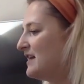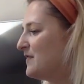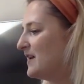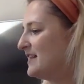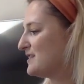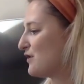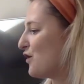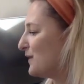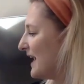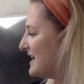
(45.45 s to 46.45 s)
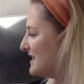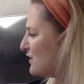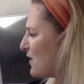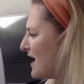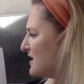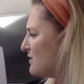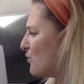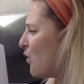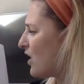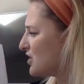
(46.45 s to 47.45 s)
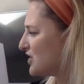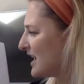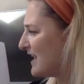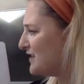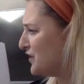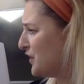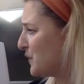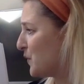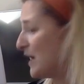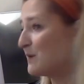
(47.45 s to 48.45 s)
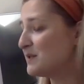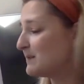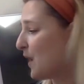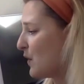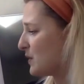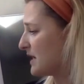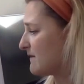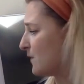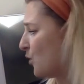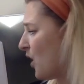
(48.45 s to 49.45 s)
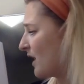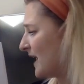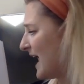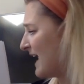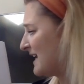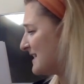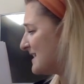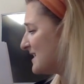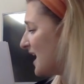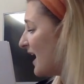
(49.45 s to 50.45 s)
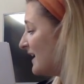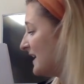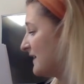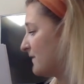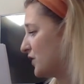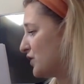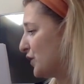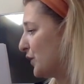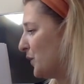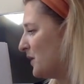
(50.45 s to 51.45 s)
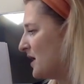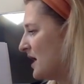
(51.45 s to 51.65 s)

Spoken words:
The little old lady cried, "What shall I do? It was poky for one, and it's tiny for two.